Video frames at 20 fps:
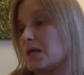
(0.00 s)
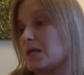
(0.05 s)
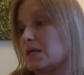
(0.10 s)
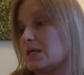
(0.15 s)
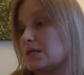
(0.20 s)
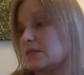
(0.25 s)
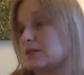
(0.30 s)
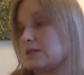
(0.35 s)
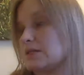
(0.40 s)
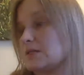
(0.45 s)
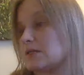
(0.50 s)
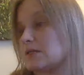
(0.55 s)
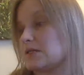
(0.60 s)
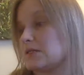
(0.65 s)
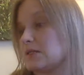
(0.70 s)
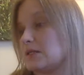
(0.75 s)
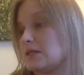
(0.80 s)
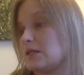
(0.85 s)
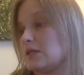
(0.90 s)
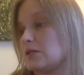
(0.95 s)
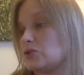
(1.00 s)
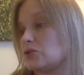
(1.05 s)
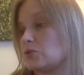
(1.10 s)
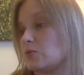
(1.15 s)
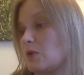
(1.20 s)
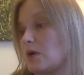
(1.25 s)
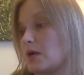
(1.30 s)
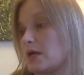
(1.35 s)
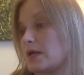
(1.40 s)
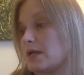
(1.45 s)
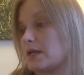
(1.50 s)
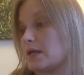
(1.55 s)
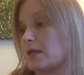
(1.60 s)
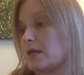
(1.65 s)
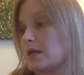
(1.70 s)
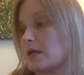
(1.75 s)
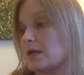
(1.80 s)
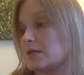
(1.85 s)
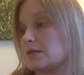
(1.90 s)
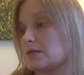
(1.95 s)
He studies each one
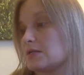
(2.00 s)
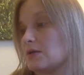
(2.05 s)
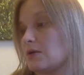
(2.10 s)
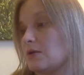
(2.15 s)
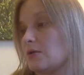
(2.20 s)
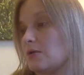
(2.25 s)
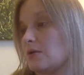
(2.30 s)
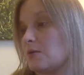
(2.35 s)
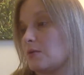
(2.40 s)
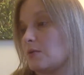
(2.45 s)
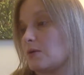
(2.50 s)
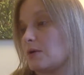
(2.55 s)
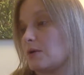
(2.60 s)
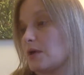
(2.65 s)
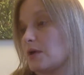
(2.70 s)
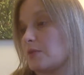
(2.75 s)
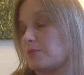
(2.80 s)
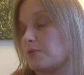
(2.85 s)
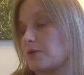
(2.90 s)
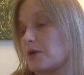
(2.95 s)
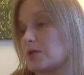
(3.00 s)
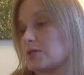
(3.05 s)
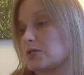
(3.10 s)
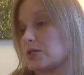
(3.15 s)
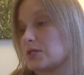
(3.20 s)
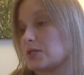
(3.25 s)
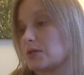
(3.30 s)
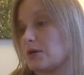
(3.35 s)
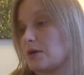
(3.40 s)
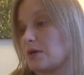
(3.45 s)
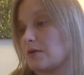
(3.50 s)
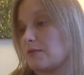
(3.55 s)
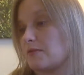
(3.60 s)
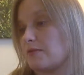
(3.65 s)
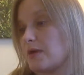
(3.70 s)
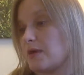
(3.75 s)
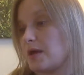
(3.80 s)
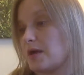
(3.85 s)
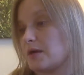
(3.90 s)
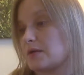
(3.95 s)
as though it were a precious
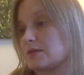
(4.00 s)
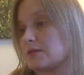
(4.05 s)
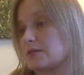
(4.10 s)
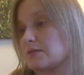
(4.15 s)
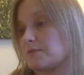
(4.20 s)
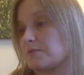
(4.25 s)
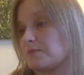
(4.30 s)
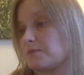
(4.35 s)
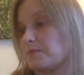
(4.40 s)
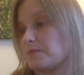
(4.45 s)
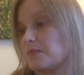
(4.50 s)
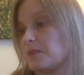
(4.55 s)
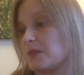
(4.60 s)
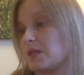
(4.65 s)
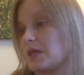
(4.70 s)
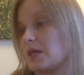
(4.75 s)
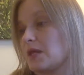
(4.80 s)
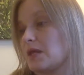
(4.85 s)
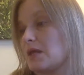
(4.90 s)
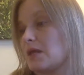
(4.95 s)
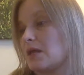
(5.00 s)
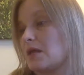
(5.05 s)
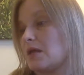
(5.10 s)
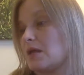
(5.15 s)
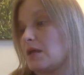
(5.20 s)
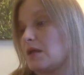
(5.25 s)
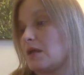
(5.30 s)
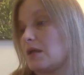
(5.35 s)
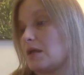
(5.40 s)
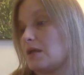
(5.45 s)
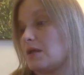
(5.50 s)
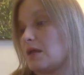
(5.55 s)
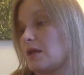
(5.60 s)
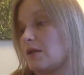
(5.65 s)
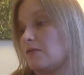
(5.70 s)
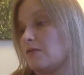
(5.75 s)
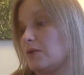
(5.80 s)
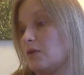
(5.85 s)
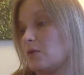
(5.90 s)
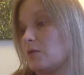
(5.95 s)
artifact, and
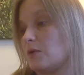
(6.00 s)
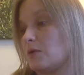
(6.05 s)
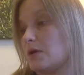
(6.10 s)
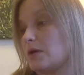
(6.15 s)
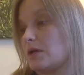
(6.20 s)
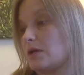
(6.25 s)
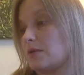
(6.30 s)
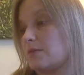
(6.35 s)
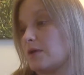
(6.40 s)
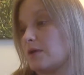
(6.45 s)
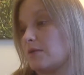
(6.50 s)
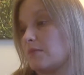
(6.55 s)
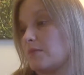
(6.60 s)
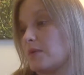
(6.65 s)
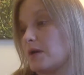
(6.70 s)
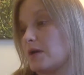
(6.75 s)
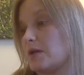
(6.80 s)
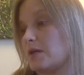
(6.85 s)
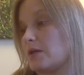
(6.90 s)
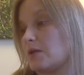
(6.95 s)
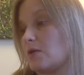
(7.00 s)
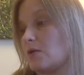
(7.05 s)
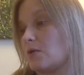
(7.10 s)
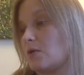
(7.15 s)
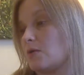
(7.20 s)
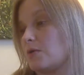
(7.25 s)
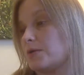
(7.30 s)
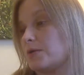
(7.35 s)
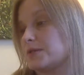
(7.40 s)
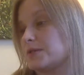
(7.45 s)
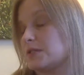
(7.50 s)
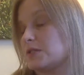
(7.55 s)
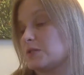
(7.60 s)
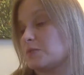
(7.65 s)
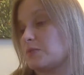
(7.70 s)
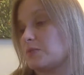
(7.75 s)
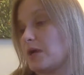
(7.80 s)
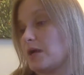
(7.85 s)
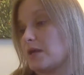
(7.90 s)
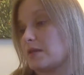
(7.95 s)
every organ in my body holds its
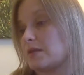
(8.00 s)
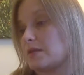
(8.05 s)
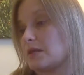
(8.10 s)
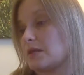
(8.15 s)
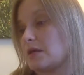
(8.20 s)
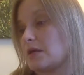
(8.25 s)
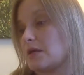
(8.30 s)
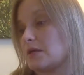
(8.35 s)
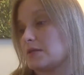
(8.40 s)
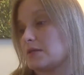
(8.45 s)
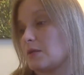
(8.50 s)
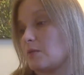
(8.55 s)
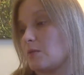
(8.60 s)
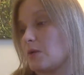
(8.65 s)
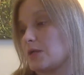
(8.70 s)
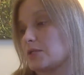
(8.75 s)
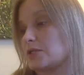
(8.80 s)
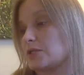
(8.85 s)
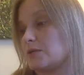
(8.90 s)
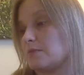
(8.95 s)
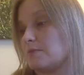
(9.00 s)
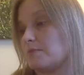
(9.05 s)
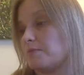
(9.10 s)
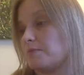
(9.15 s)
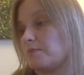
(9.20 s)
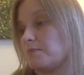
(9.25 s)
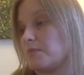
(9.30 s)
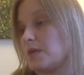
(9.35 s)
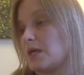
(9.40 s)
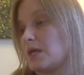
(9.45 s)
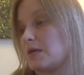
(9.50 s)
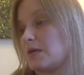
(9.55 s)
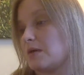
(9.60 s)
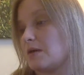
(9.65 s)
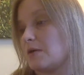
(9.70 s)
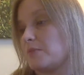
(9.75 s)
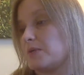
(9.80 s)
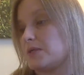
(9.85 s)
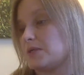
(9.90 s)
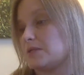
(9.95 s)
breath as I watch him make
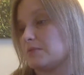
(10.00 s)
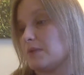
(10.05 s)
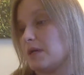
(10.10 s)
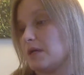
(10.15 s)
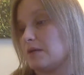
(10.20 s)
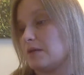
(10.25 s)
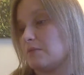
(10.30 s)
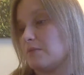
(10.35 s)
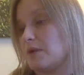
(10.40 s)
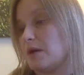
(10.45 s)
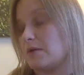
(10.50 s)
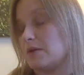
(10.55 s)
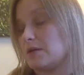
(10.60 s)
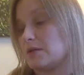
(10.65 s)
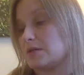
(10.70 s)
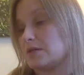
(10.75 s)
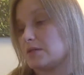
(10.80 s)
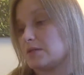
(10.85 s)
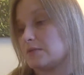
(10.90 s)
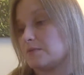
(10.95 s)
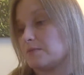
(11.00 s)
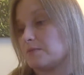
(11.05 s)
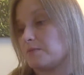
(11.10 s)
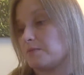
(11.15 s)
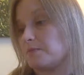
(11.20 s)
up his mind about us.